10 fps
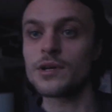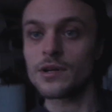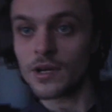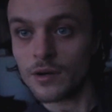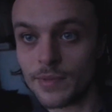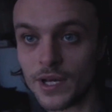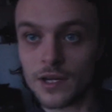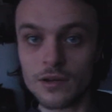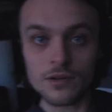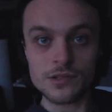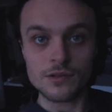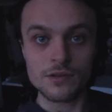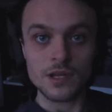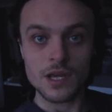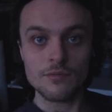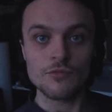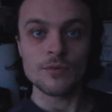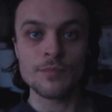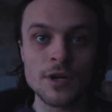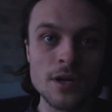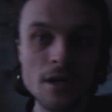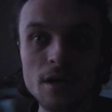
I don't know how bad it looks on the camera, but